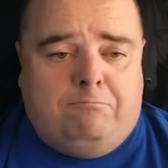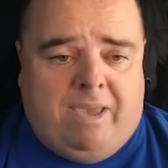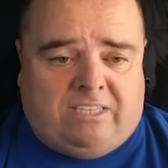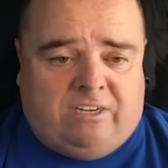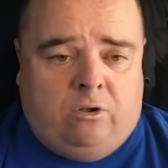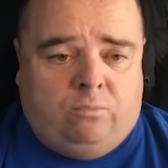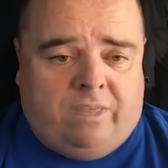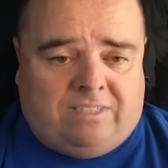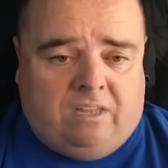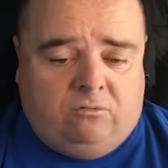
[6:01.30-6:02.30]
mess around with
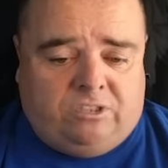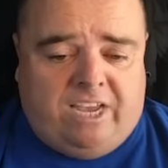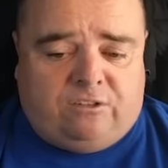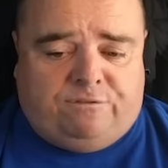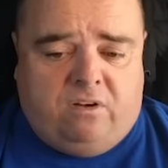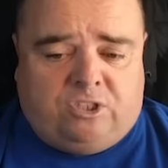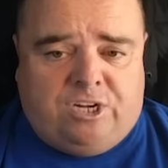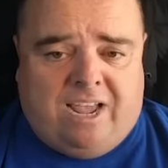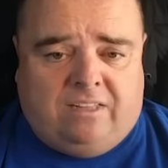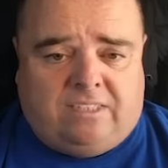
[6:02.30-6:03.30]
this little search
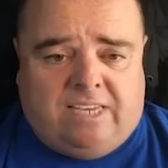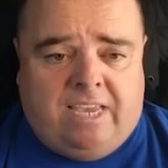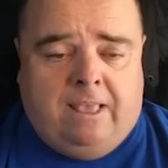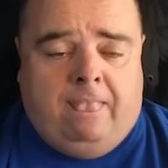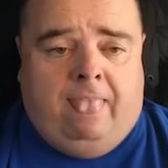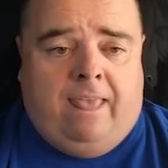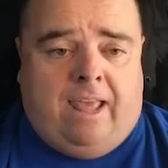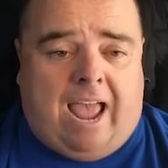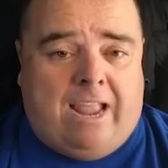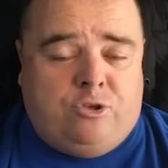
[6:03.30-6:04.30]
functionality
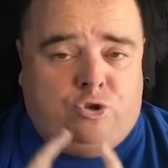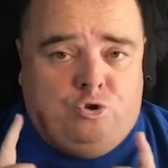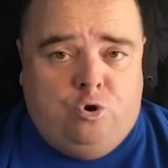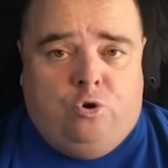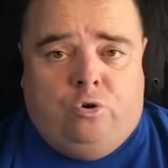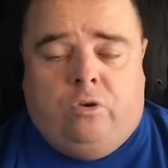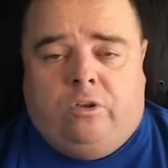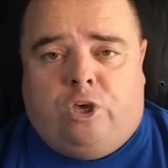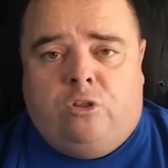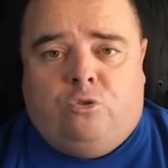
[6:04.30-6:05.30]
and you
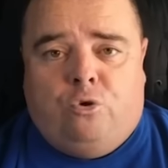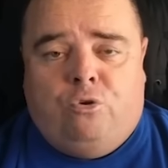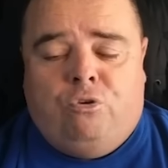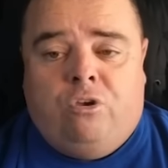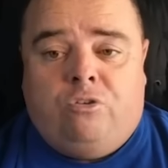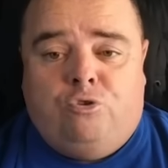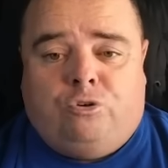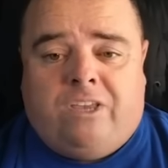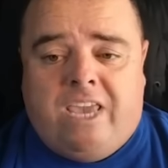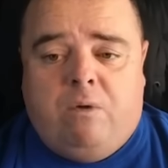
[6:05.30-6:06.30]
can do your
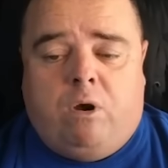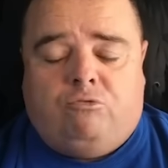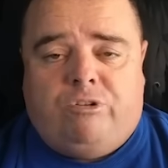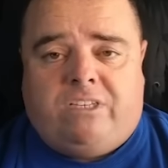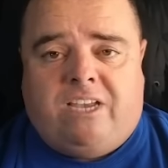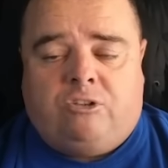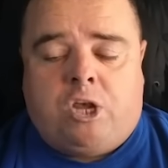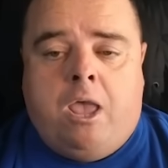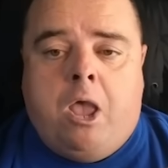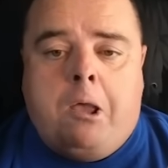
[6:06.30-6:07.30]
keyword research
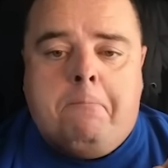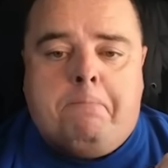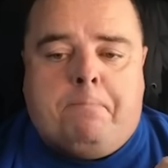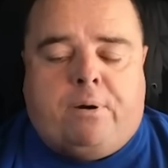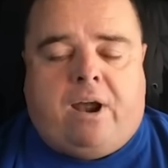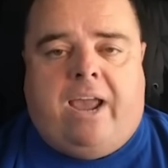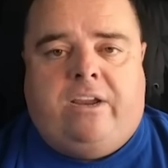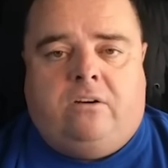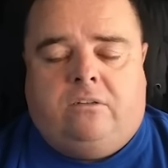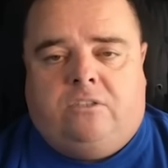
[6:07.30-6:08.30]

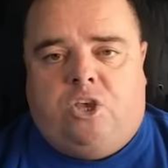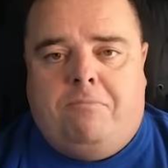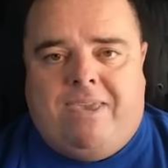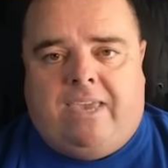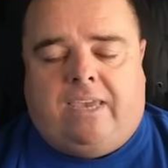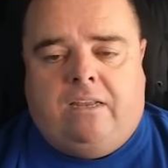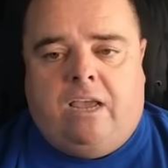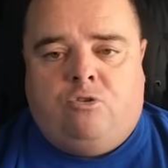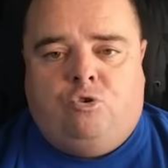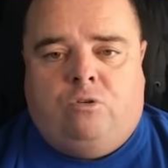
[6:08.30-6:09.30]
prior to making
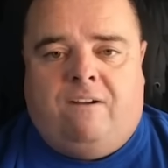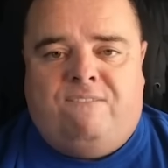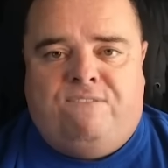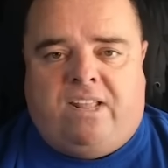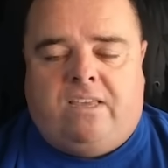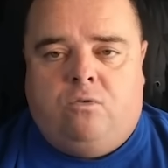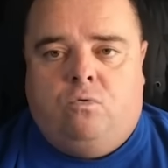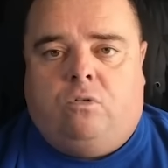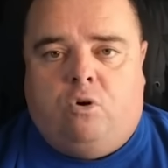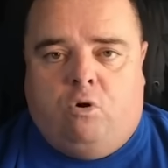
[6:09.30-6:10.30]
your
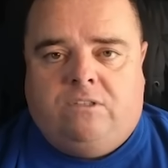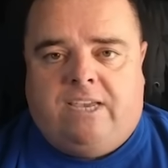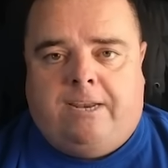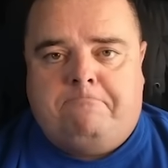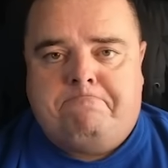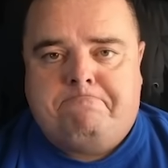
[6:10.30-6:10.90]
video content.